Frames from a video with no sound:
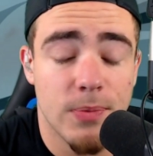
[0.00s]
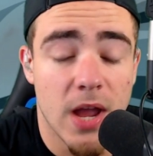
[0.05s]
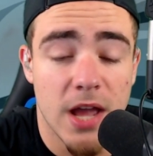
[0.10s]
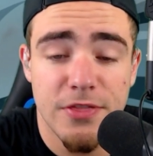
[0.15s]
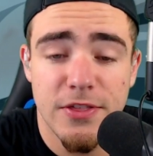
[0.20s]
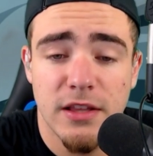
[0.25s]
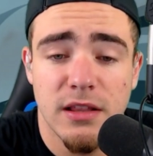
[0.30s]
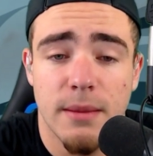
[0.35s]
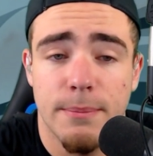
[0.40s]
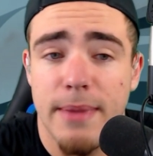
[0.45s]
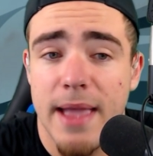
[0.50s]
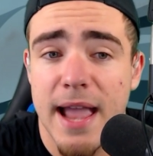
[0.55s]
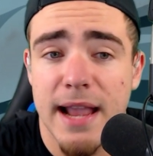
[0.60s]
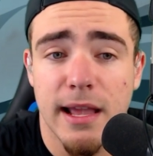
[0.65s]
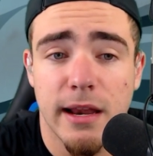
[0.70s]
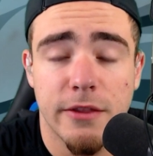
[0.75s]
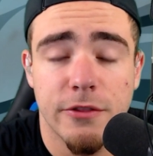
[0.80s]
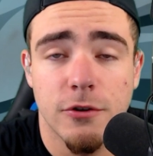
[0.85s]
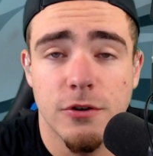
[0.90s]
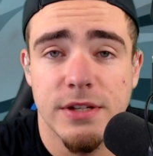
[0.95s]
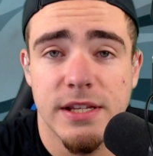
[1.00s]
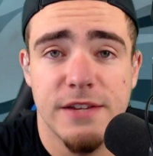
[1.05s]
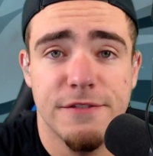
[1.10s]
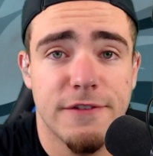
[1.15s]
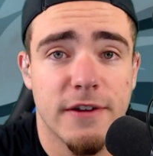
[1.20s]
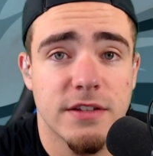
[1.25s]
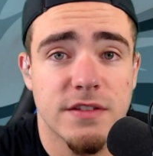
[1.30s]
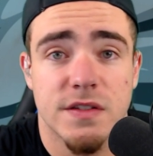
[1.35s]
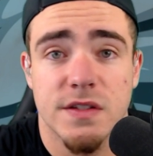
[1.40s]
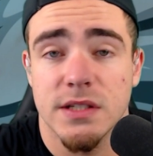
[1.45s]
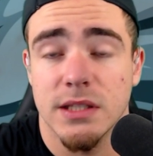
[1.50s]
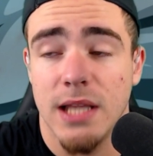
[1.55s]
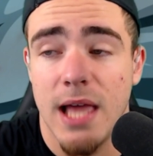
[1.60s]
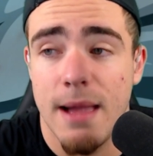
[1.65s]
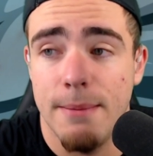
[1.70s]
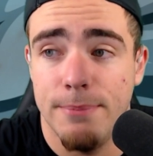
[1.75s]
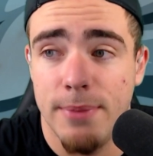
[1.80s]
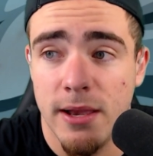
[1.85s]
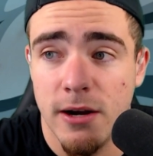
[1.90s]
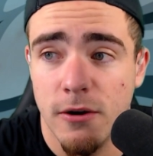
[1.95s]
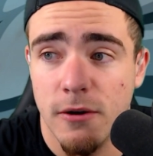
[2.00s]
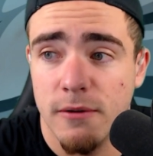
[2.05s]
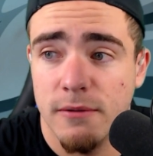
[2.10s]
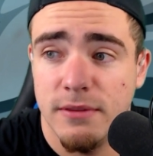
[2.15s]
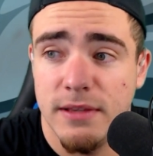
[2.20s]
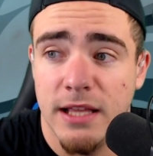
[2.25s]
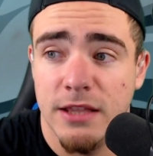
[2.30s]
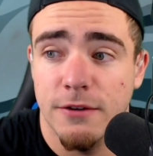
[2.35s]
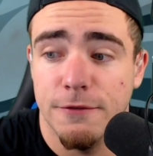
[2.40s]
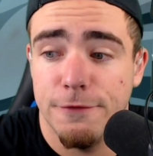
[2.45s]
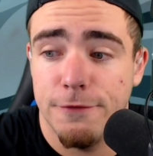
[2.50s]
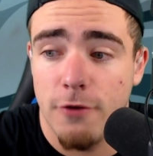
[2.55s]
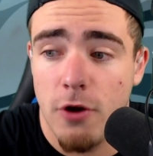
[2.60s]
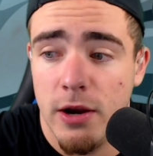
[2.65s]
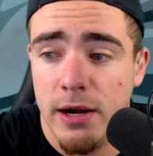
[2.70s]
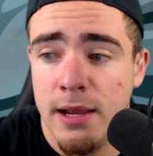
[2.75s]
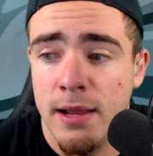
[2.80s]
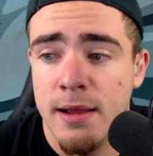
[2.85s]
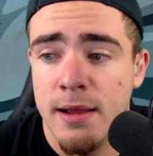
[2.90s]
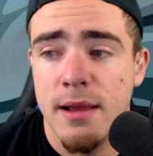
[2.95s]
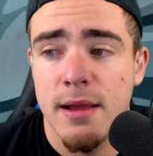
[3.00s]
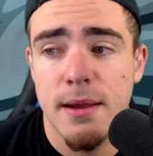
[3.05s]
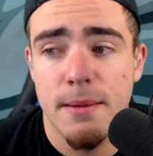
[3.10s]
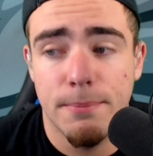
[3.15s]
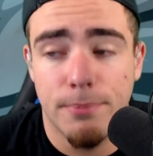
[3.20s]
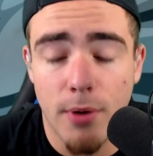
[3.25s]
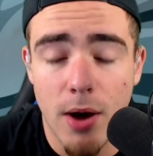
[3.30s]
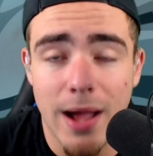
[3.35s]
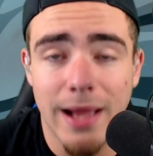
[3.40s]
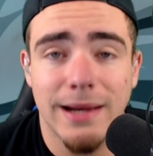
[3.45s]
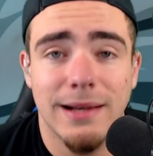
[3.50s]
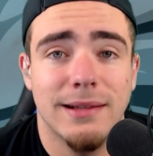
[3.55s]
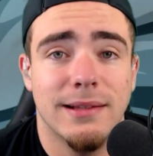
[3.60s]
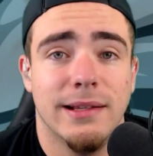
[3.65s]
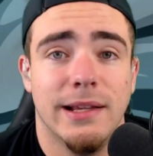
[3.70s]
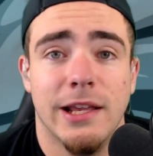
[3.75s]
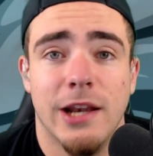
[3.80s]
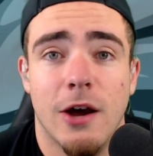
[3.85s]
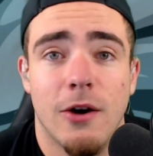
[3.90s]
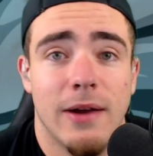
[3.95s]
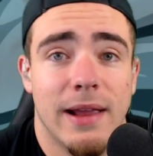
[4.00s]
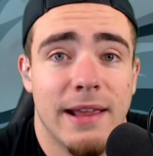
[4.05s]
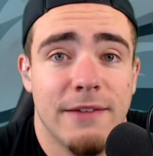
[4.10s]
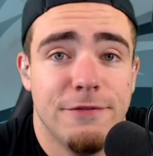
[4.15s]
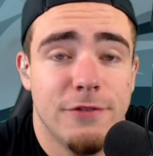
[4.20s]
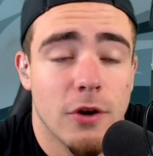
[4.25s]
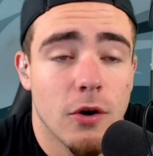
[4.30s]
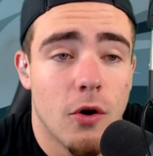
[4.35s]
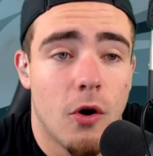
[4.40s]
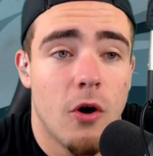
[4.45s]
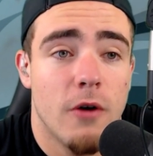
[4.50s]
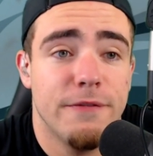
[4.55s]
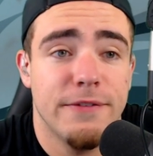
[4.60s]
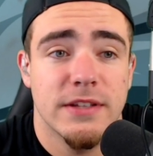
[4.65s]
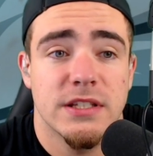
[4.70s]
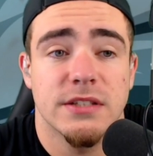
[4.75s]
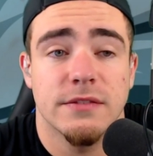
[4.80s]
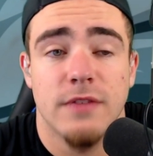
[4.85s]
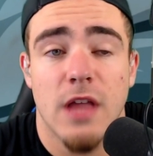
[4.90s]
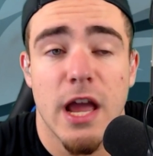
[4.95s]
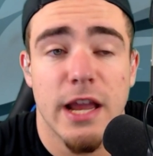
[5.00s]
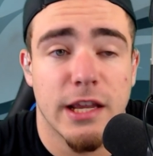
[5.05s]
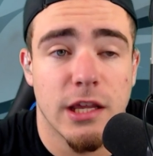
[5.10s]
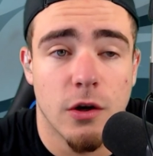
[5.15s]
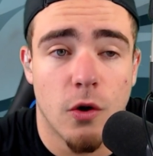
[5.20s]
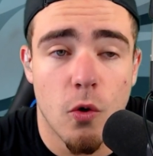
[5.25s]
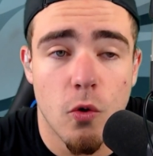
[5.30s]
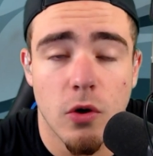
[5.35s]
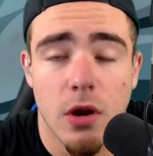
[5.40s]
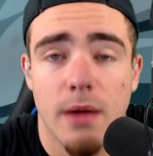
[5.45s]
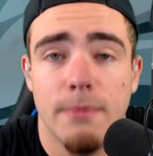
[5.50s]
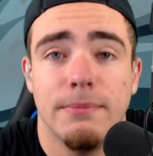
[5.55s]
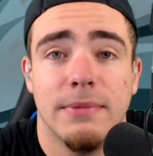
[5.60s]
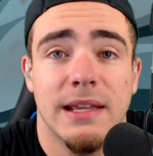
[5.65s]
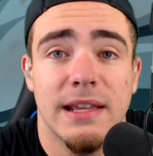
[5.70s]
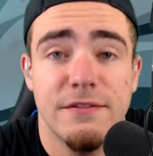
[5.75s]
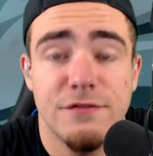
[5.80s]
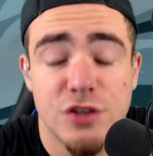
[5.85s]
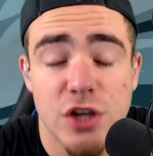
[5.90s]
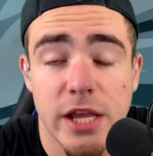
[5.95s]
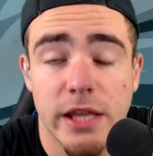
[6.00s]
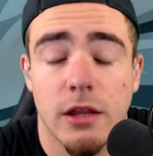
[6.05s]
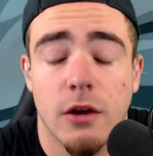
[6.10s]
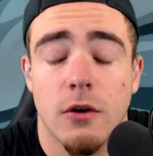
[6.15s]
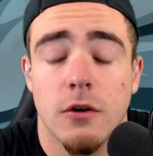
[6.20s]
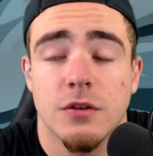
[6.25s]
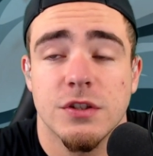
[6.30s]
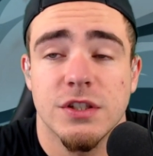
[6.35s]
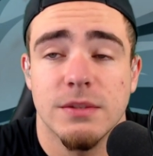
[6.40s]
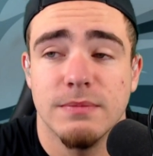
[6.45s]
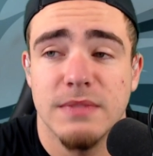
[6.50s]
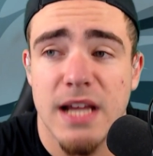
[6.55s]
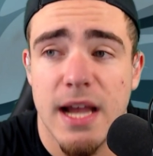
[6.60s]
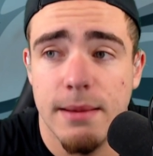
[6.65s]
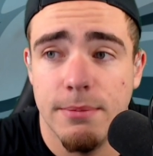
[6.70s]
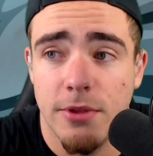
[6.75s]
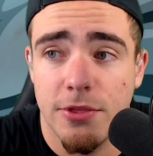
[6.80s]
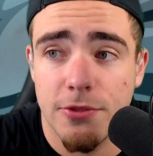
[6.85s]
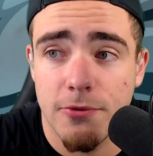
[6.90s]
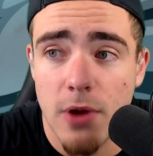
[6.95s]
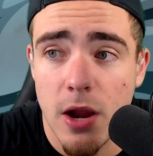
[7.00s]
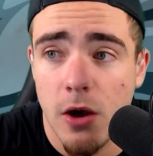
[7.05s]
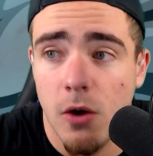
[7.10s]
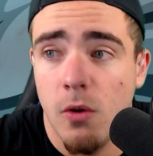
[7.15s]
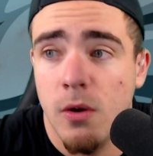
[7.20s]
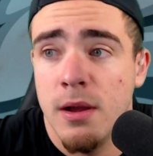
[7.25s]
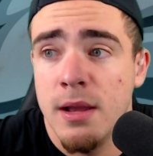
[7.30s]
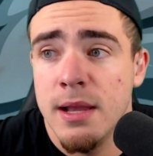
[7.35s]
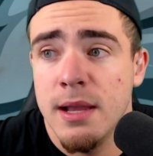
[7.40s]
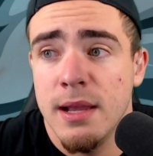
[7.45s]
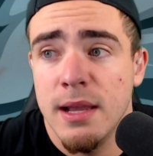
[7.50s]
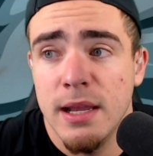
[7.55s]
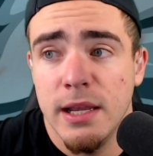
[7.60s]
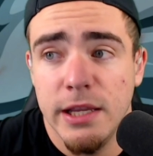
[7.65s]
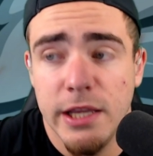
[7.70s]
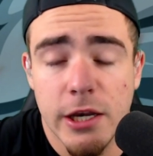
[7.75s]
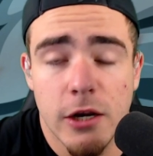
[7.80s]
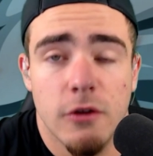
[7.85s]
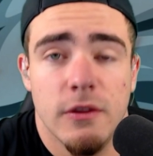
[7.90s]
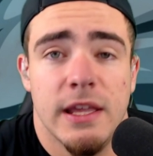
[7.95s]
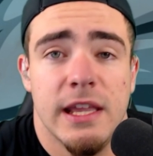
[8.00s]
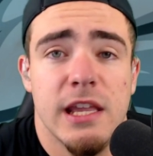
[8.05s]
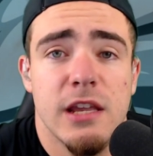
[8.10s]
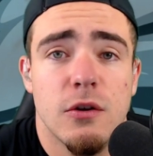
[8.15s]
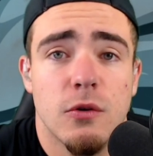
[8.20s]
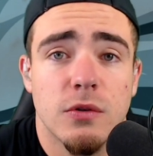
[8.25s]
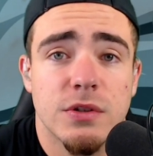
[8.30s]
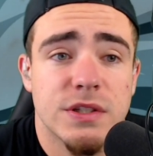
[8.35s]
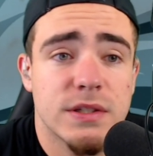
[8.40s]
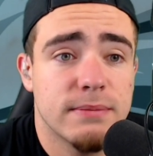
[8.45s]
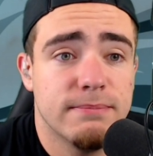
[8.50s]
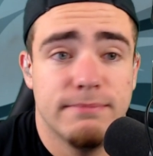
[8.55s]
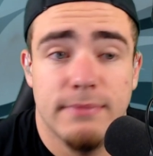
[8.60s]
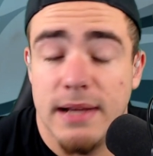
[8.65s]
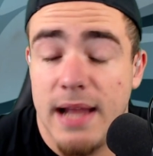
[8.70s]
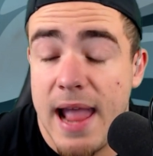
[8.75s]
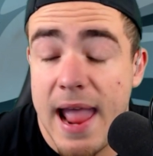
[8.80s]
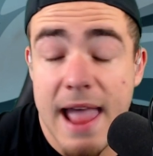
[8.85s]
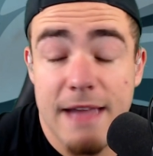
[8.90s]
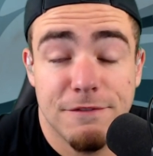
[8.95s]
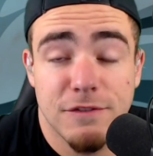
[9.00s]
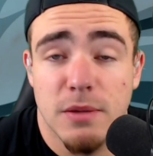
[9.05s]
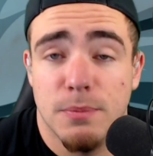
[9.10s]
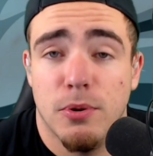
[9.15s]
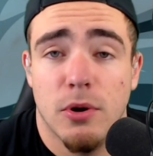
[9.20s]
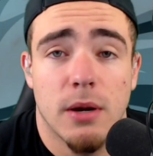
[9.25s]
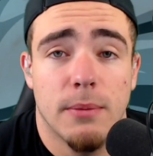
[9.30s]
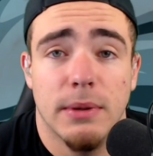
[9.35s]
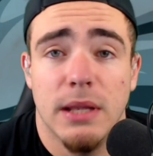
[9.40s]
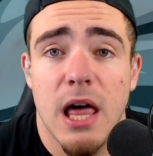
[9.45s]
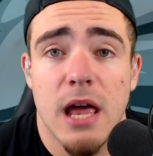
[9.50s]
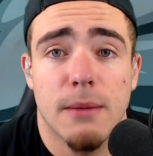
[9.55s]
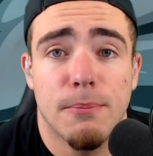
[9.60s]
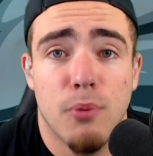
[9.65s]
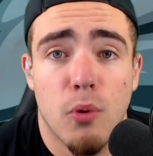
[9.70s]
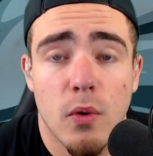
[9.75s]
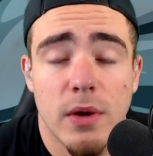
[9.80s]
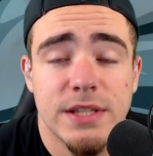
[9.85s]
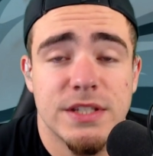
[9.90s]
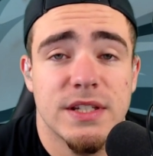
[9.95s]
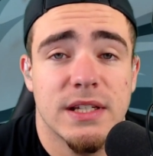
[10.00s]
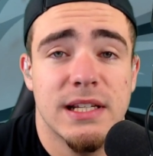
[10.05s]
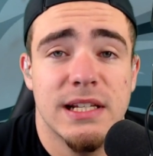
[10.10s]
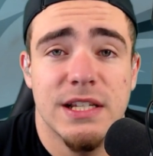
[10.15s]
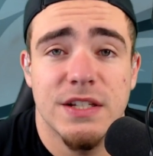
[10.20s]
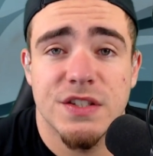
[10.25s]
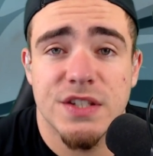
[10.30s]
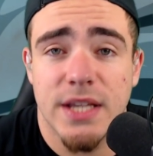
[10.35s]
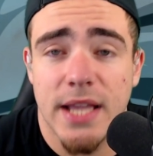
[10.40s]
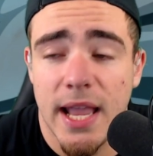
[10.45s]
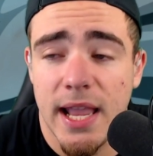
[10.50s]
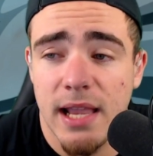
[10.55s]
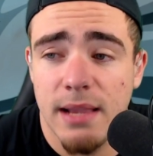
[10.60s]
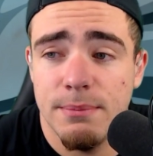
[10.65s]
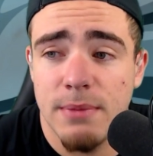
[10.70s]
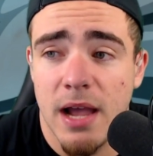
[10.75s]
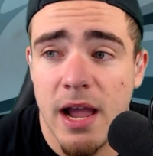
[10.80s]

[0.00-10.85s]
I think the back end of their defense is a lot better than the front, but, if your offensive line can hold up, give Jalen Hurts some time to throw, the Eagles have to put up a lot of points in this game.